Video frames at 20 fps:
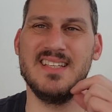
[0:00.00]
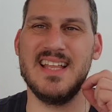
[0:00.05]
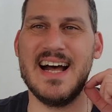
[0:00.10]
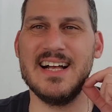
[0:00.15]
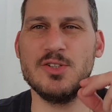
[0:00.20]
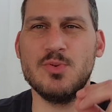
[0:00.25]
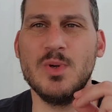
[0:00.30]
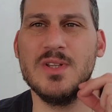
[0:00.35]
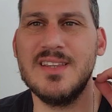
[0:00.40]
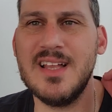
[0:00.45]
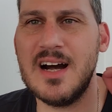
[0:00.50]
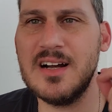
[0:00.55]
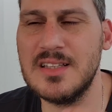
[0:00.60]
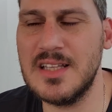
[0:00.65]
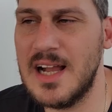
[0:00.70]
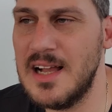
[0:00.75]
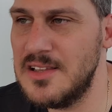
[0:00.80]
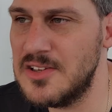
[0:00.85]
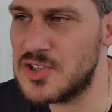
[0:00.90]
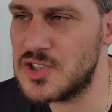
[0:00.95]
That's what
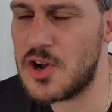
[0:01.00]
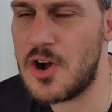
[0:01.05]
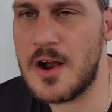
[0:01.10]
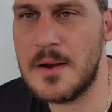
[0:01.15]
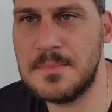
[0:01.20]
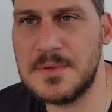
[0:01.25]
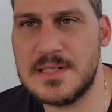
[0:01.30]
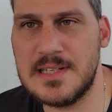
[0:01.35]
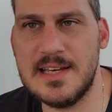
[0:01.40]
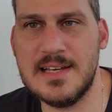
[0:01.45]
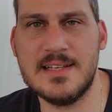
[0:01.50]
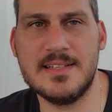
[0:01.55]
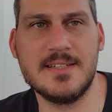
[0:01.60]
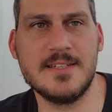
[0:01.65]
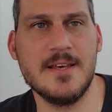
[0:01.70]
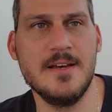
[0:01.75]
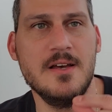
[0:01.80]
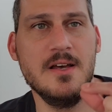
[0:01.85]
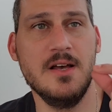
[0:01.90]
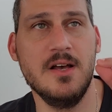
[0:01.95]
Dr. Alex Karp
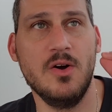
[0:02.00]
says